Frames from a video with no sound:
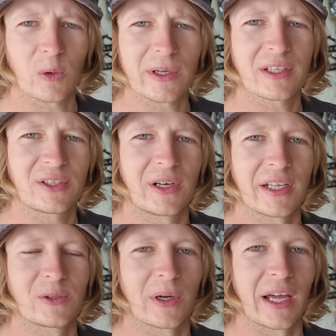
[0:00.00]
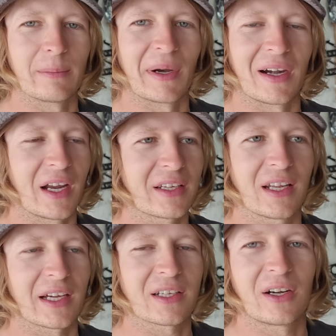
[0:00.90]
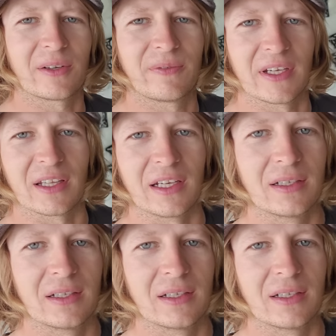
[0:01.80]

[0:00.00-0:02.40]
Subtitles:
quickly turn into a nightmare. I can already feel it.